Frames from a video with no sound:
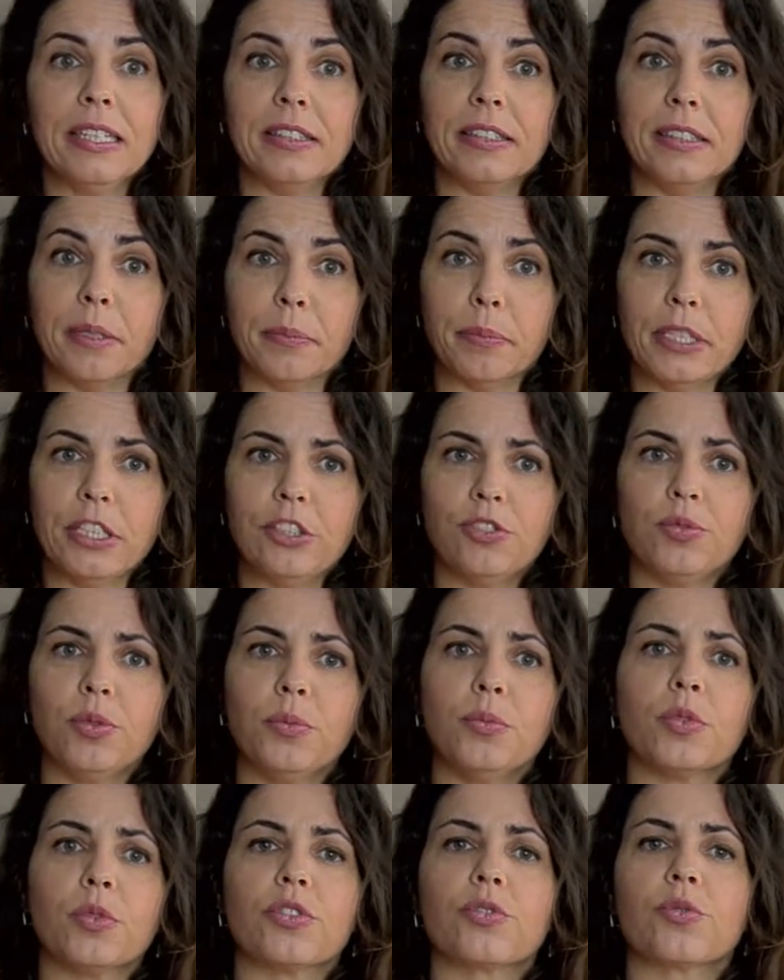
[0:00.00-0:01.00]
The
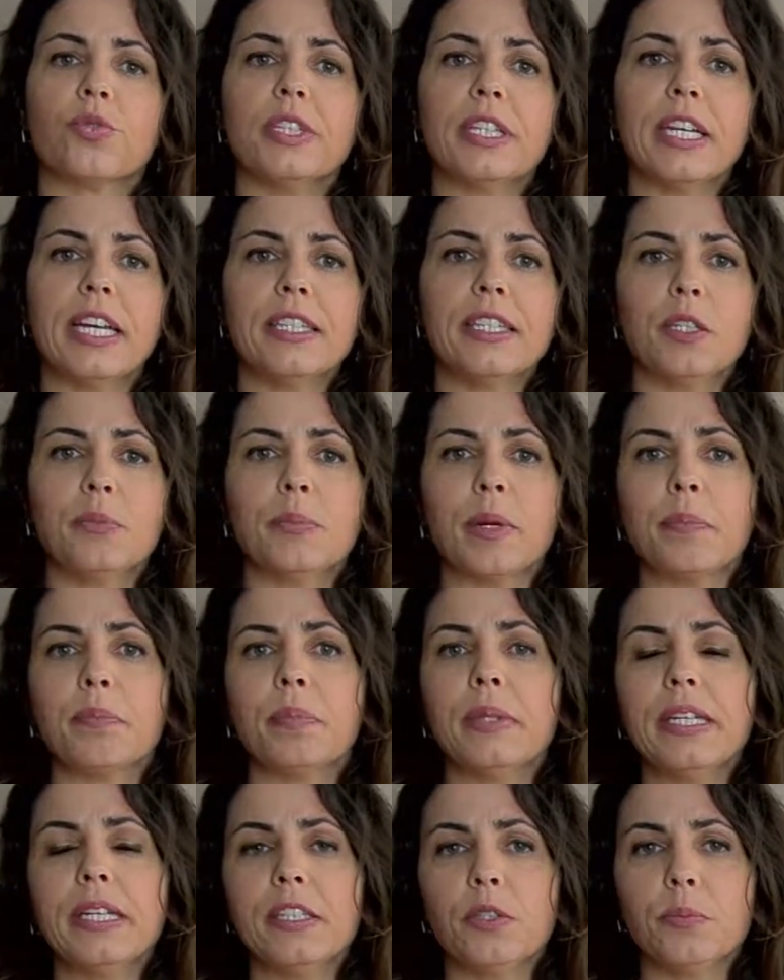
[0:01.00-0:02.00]
mushroom was created by
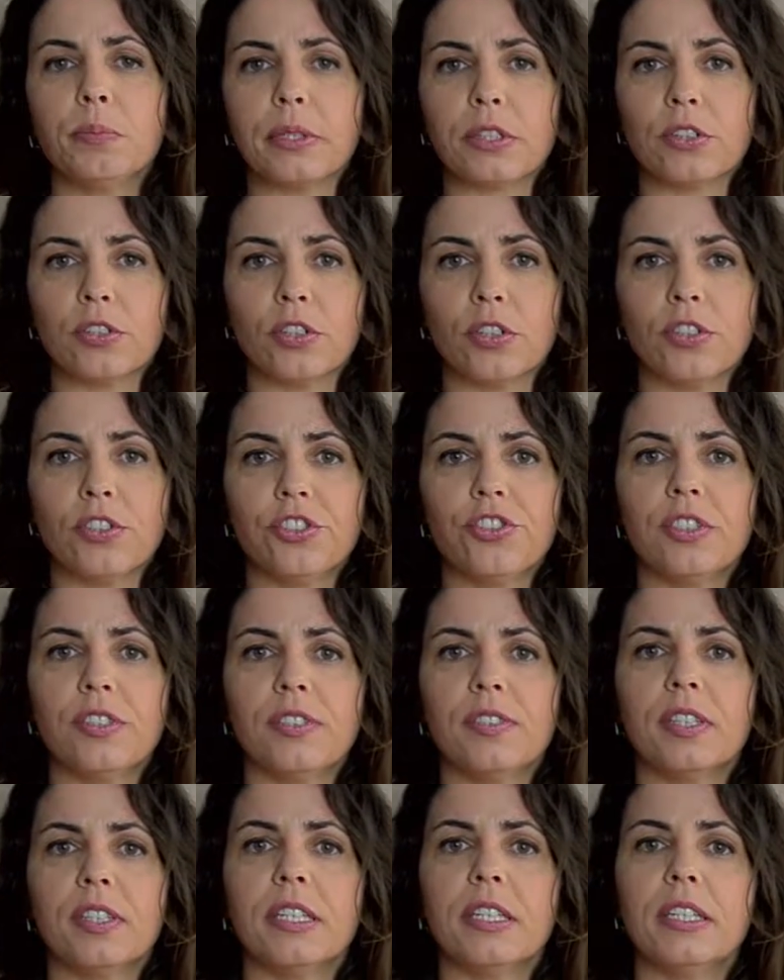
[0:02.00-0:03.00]
plant
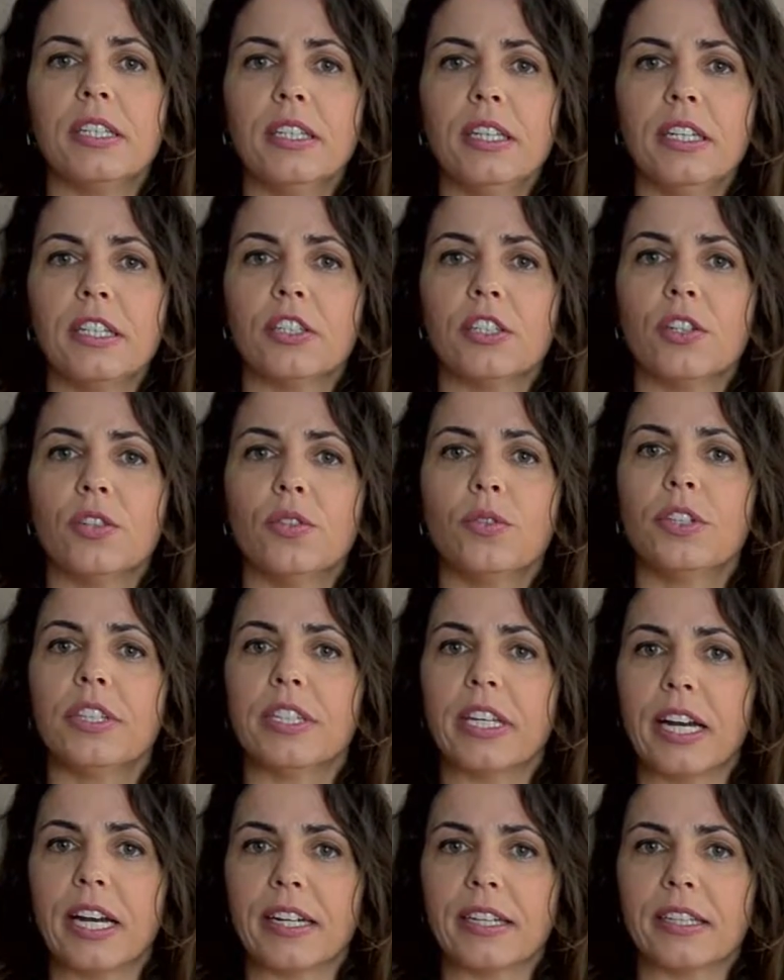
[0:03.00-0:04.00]
pathologist Yinong
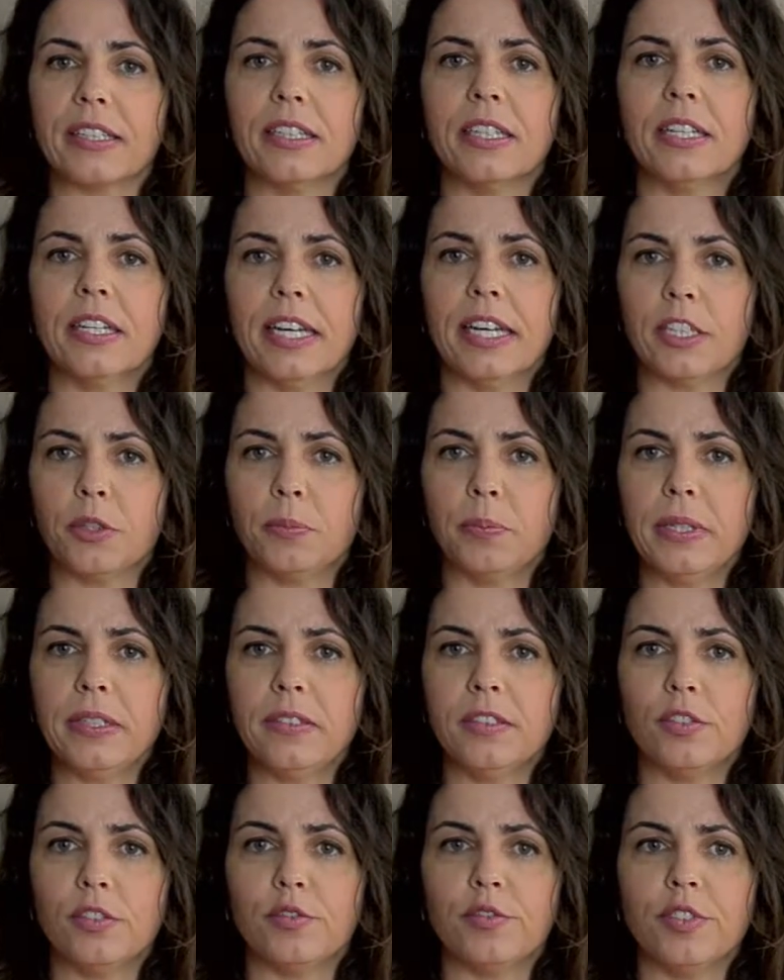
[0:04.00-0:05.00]
Yang at
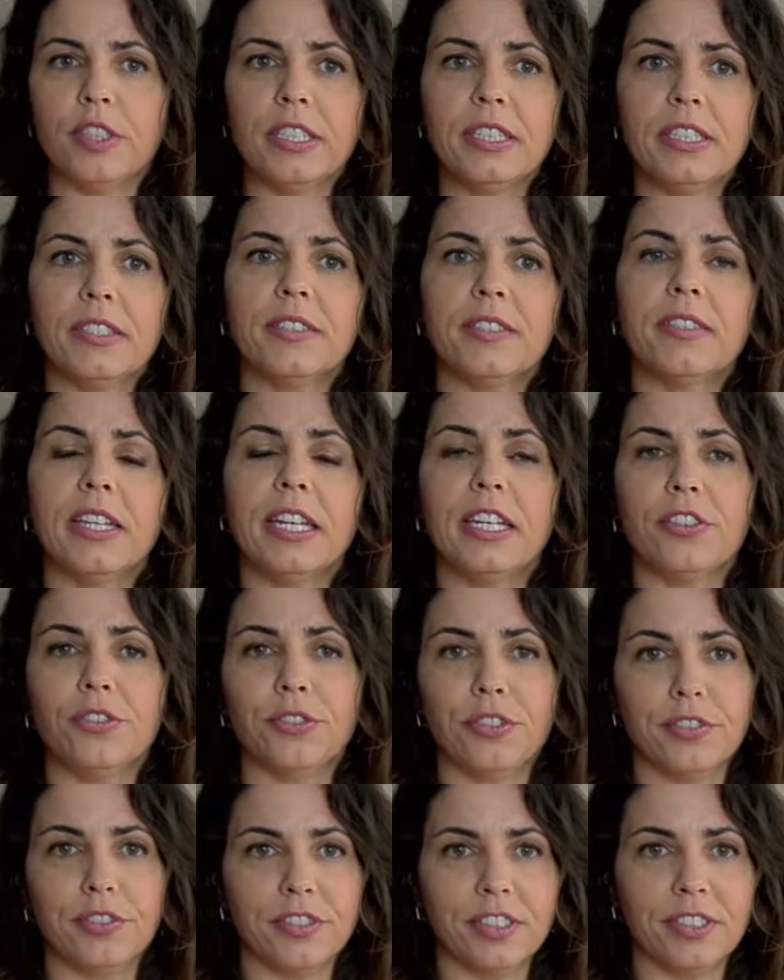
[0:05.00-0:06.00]
Pennsylvania State
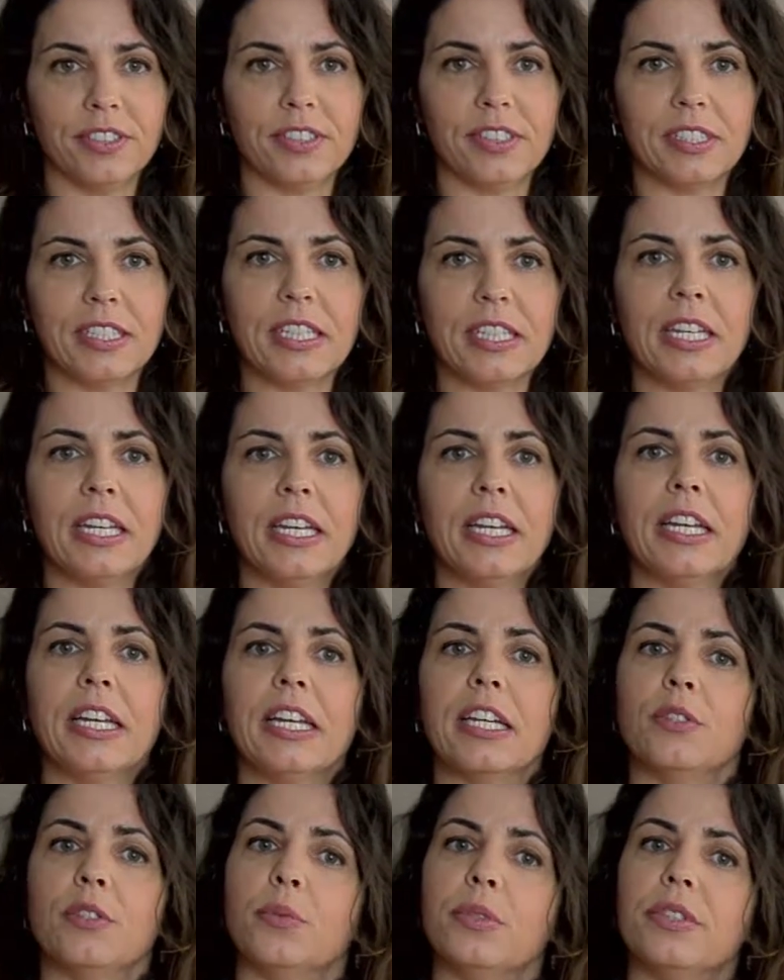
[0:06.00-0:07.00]
University
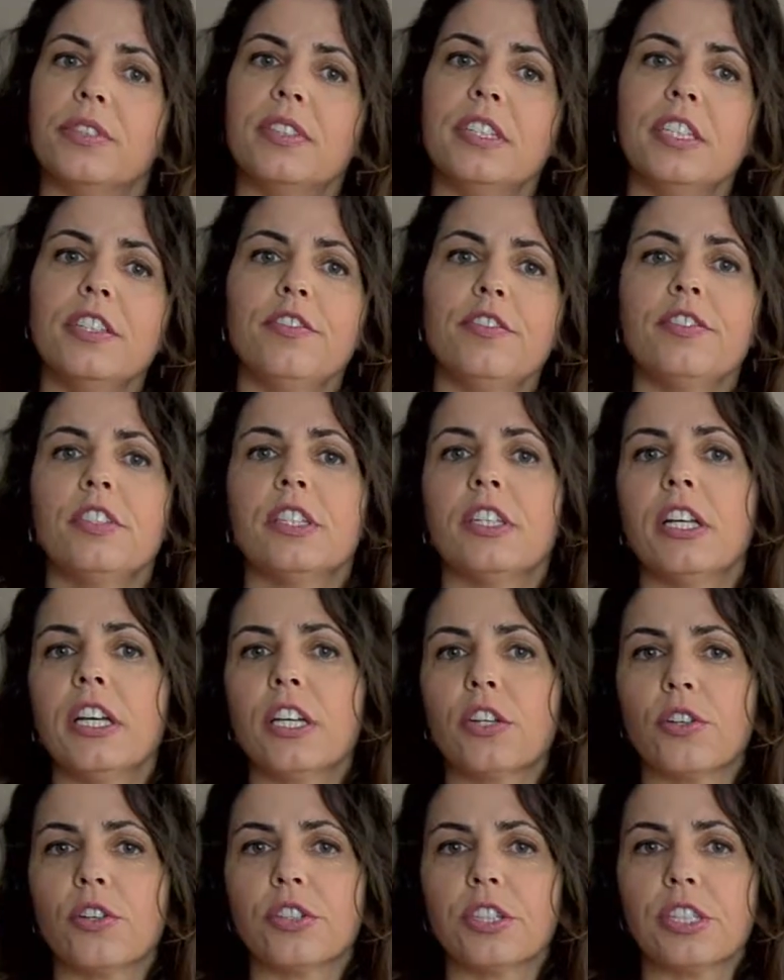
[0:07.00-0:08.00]
and received the
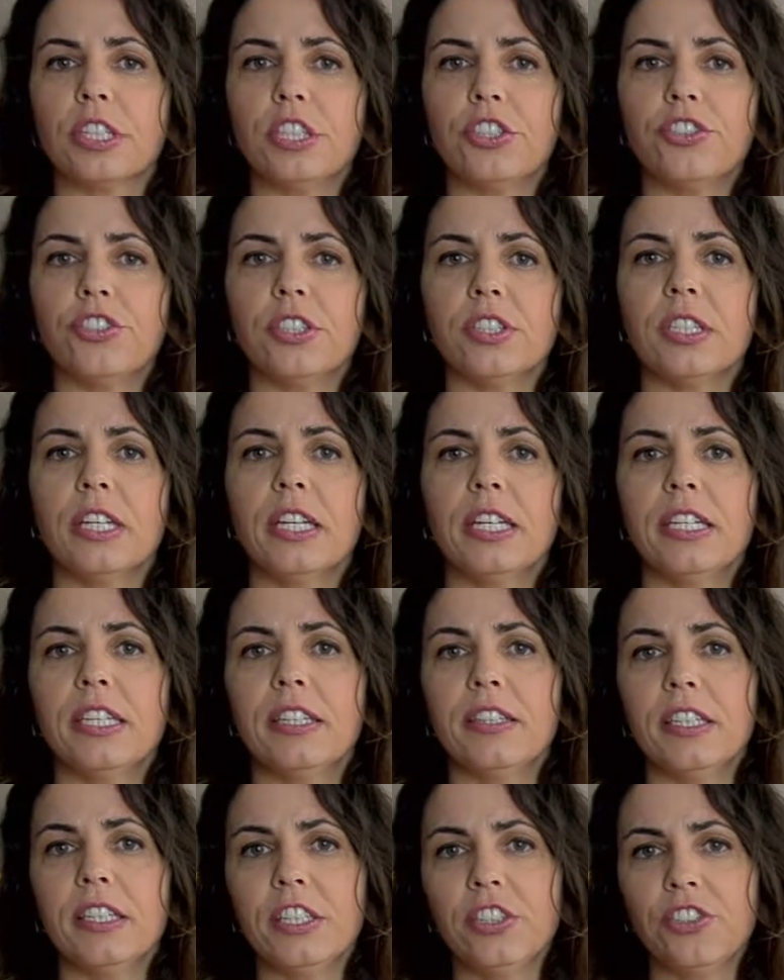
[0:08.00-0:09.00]
recognition
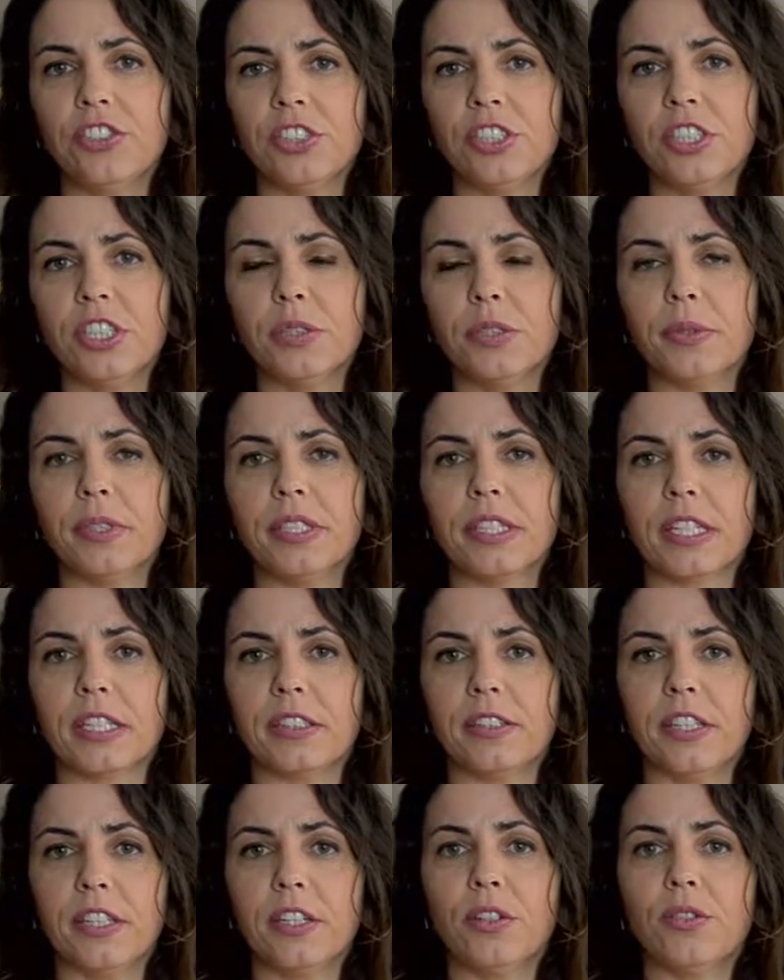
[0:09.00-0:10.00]
in the engineering
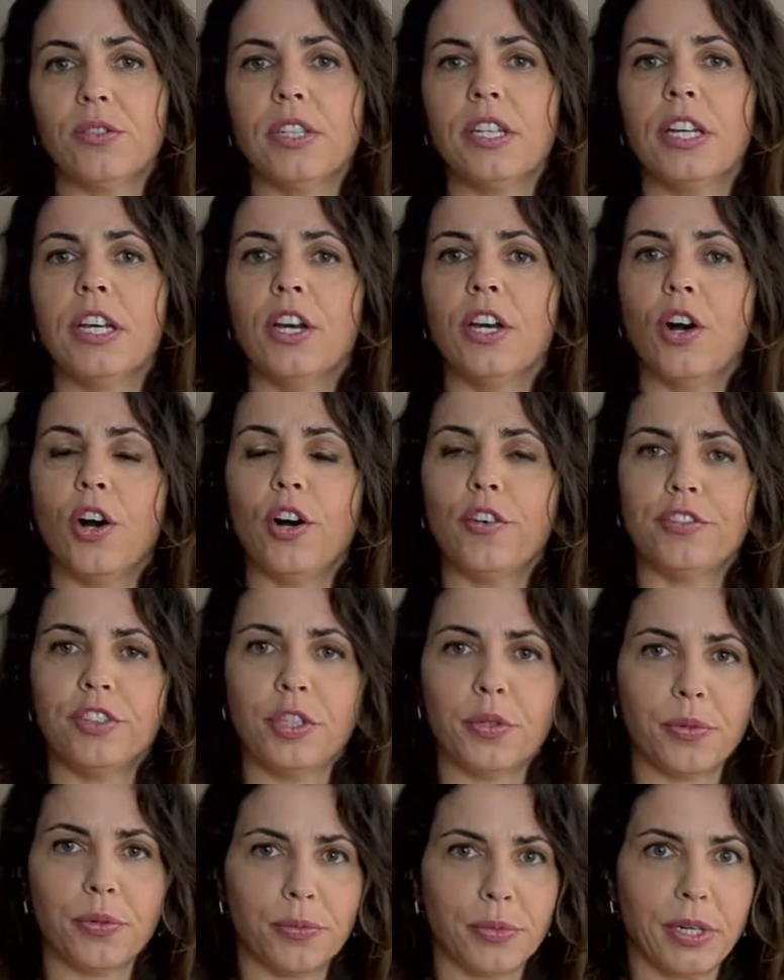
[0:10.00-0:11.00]
category of
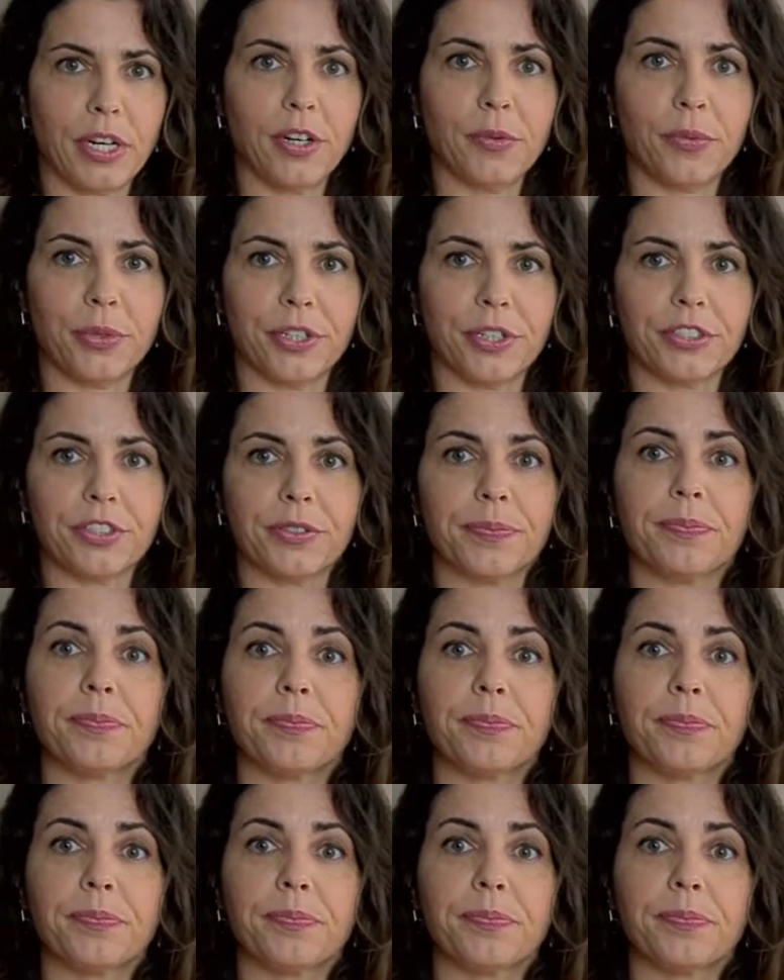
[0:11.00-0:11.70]
the award.